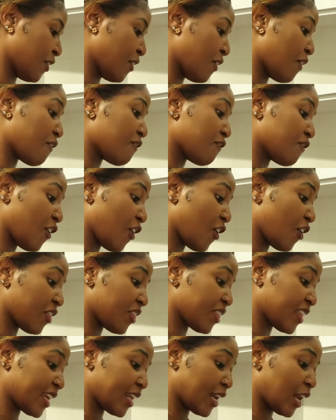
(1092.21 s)
For
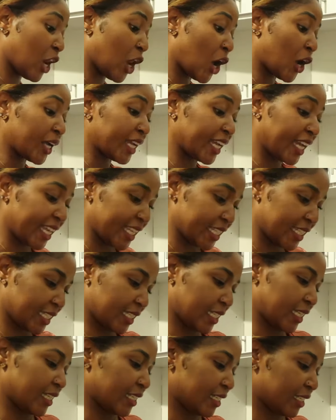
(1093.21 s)
the
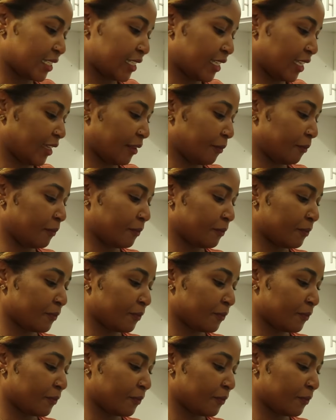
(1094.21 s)
longest time.